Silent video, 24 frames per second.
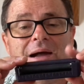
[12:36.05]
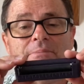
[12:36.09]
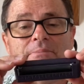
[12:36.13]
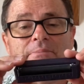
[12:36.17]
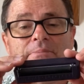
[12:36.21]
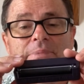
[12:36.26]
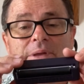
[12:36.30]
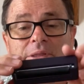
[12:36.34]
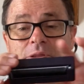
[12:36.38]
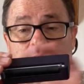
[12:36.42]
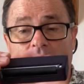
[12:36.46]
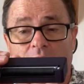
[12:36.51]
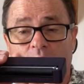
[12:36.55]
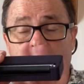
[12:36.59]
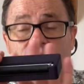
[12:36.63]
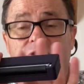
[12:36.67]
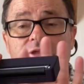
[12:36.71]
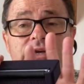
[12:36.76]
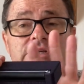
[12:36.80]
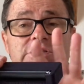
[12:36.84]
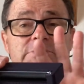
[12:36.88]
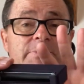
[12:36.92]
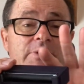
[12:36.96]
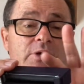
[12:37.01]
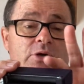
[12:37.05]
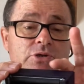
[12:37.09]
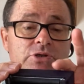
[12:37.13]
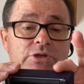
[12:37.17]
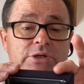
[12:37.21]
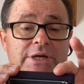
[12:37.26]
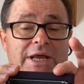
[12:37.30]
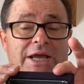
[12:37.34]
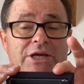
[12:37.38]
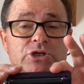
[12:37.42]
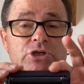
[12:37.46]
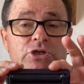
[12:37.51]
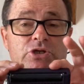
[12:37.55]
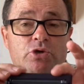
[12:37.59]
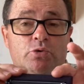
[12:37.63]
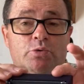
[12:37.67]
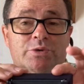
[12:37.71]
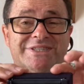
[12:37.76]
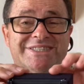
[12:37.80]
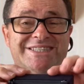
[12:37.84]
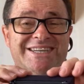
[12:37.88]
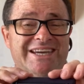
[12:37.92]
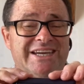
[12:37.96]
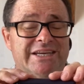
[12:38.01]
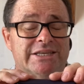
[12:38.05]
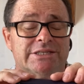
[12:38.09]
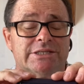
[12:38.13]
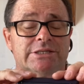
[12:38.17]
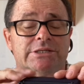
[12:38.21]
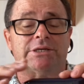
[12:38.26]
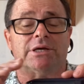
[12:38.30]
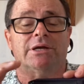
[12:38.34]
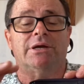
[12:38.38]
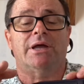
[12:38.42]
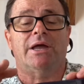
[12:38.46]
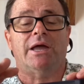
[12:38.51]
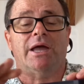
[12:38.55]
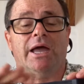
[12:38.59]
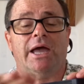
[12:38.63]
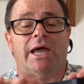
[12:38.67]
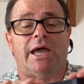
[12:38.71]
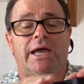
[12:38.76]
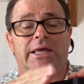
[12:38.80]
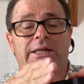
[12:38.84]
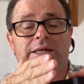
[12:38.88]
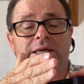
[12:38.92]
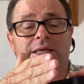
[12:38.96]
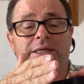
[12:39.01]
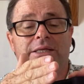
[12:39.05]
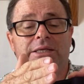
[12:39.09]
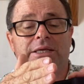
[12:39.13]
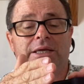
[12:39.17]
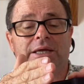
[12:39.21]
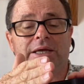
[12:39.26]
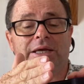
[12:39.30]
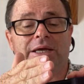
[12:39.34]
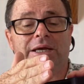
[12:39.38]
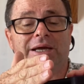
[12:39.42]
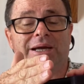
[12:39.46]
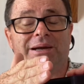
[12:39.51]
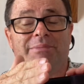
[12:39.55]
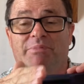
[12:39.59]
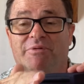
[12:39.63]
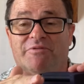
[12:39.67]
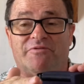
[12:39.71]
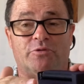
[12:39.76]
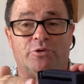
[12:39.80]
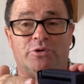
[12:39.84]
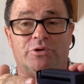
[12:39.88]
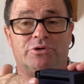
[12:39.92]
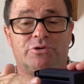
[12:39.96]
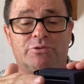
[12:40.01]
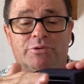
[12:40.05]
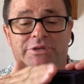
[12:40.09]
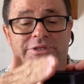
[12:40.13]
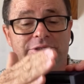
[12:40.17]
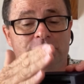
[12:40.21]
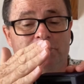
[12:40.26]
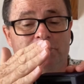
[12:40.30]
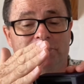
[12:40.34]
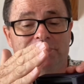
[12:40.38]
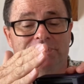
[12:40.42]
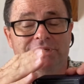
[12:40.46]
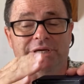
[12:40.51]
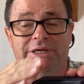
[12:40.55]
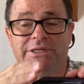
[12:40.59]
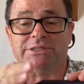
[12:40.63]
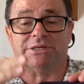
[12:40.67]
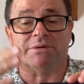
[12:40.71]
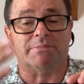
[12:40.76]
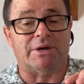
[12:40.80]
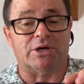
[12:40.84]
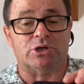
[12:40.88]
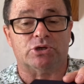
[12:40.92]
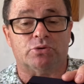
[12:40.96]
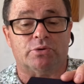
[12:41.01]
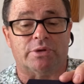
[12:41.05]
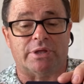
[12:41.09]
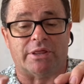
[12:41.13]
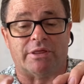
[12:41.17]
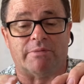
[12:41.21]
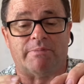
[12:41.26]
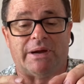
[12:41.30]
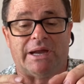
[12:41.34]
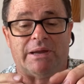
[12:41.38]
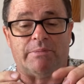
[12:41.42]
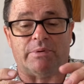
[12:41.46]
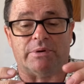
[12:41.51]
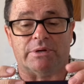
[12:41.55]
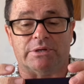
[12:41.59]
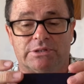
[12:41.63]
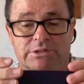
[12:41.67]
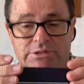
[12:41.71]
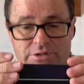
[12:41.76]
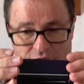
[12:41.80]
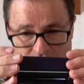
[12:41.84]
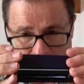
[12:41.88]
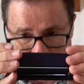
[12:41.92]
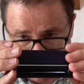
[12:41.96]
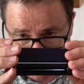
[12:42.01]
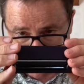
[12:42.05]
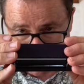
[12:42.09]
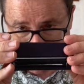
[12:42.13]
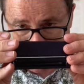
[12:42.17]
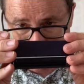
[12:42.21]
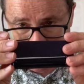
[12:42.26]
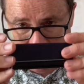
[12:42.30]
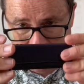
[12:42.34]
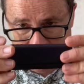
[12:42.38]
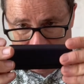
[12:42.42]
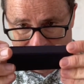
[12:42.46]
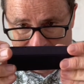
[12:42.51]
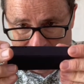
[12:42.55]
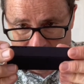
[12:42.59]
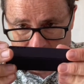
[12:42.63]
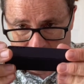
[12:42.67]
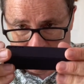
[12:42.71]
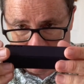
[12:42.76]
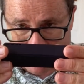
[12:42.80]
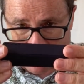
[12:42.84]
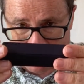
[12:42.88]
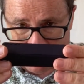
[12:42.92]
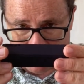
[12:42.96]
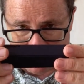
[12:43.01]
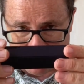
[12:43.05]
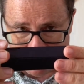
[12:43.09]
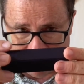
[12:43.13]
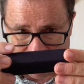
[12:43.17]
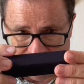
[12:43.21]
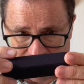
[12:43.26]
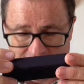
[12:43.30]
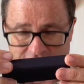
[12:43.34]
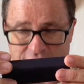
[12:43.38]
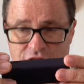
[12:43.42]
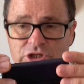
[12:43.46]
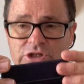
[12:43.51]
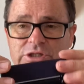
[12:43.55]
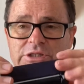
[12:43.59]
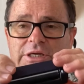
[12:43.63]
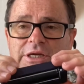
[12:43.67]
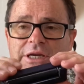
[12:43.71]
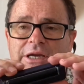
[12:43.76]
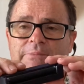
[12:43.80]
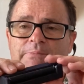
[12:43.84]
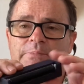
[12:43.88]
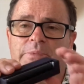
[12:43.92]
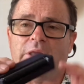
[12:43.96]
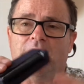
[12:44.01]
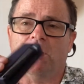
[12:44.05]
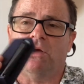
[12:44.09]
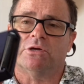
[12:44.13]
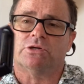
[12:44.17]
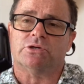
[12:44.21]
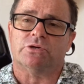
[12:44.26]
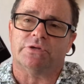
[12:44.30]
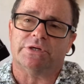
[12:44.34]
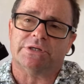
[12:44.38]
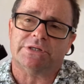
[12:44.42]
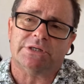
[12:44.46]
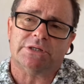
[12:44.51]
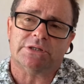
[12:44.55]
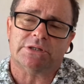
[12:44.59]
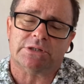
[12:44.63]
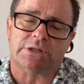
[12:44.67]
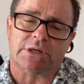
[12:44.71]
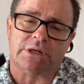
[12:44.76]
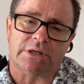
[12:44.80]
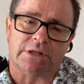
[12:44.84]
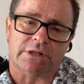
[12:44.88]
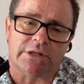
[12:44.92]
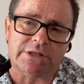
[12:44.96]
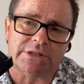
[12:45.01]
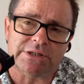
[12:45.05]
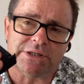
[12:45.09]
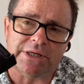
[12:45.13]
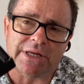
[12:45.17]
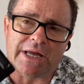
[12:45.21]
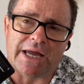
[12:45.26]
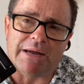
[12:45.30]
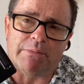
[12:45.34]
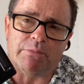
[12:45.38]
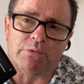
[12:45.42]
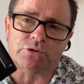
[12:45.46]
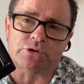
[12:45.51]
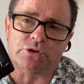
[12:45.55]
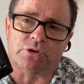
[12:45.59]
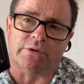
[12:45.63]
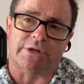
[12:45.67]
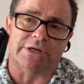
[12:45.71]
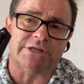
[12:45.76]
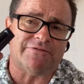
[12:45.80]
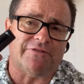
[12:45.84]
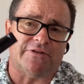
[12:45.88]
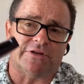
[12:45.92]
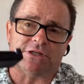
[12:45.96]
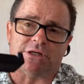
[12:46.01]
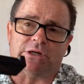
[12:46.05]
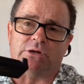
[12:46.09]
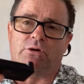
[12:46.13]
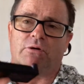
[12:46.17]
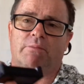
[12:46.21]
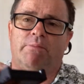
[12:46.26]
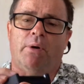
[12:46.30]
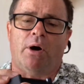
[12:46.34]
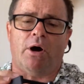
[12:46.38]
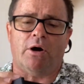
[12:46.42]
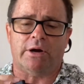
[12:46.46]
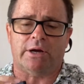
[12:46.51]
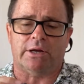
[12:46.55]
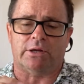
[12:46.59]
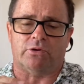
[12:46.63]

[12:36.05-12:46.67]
But not with this, because you can actually do a test, and then before you do it, to a test to make sure that the paper is correct. They have a lot of other little features here. So this enables you, and this fits in your pocket.